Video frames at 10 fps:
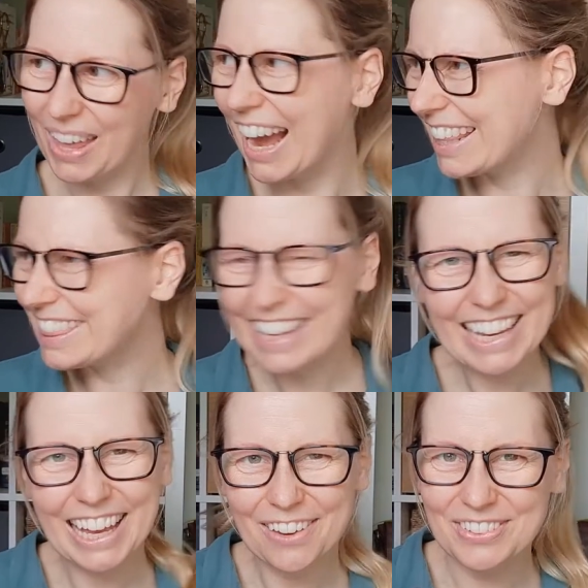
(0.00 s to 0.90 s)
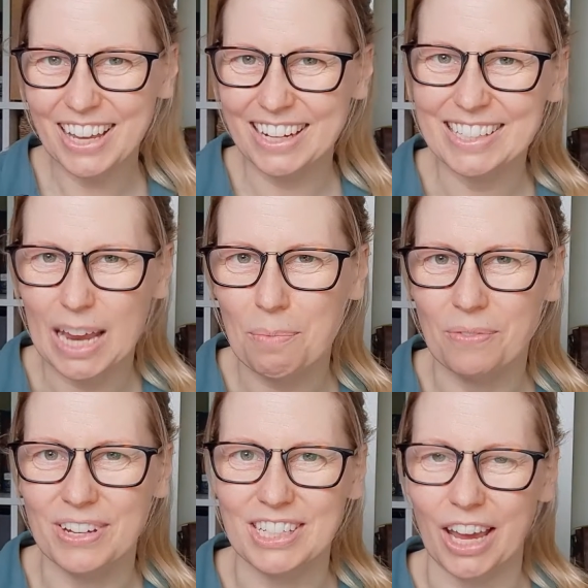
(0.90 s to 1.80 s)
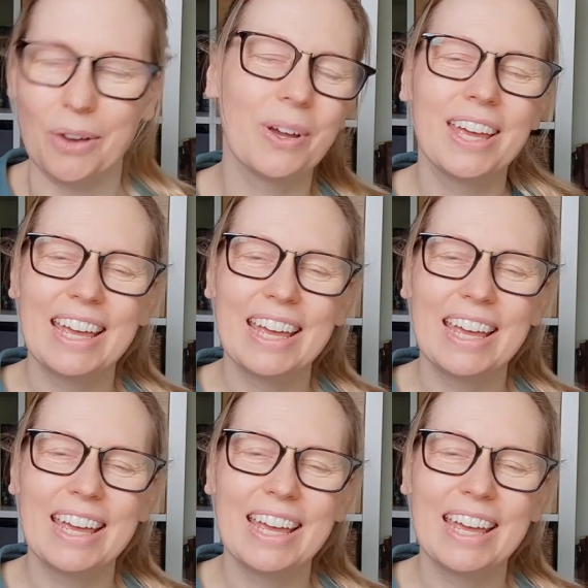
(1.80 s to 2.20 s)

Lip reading: I think I've done a separate video